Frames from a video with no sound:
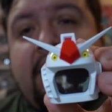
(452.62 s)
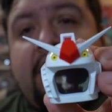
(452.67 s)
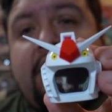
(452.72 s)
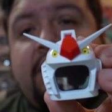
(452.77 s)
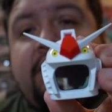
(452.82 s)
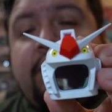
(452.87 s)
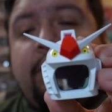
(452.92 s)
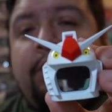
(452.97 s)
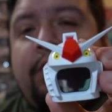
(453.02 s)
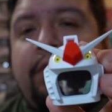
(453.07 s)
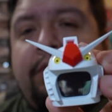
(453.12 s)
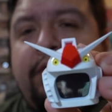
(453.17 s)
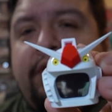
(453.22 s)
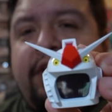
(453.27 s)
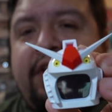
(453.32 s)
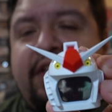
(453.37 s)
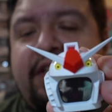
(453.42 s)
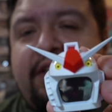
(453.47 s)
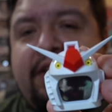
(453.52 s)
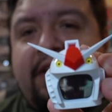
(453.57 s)
So one
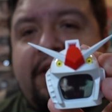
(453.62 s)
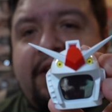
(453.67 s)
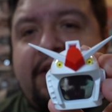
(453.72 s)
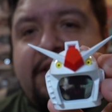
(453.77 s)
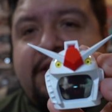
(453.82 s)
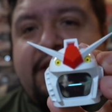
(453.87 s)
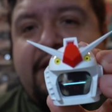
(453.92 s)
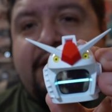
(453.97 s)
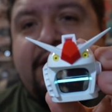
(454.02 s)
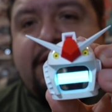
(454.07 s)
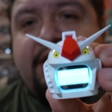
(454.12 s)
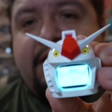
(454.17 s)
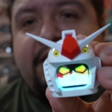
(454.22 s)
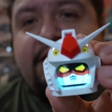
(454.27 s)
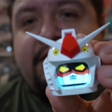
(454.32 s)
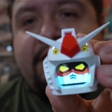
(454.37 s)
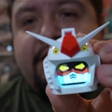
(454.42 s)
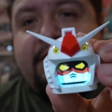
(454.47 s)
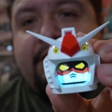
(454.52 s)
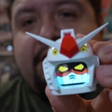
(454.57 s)
really neat thing is that it
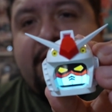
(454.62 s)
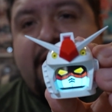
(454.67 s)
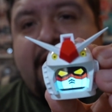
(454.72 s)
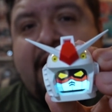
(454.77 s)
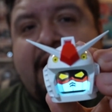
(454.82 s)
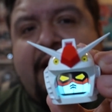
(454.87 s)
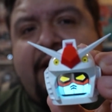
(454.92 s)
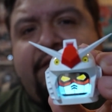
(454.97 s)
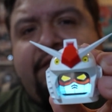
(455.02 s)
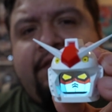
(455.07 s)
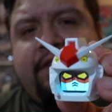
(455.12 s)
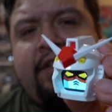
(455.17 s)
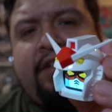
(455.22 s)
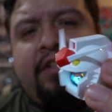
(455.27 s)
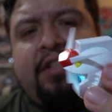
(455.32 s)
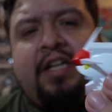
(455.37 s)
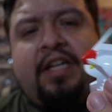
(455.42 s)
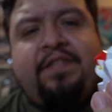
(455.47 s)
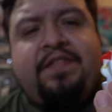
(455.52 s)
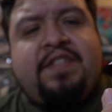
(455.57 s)
does have a
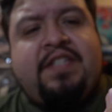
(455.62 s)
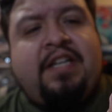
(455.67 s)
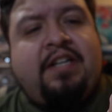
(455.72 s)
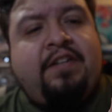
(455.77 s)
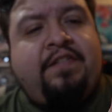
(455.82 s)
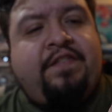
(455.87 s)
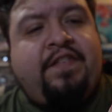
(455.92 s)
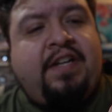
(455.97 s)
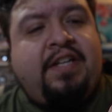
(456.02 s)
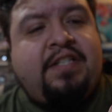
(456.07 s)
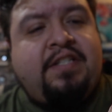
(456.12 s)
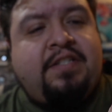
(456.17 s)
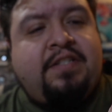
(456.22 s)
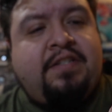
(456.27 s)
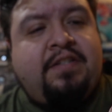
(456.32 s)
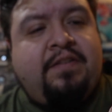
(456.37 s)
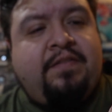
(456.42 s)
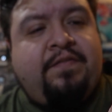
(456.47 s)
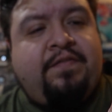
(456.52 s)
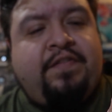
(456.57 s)
lot of sound effects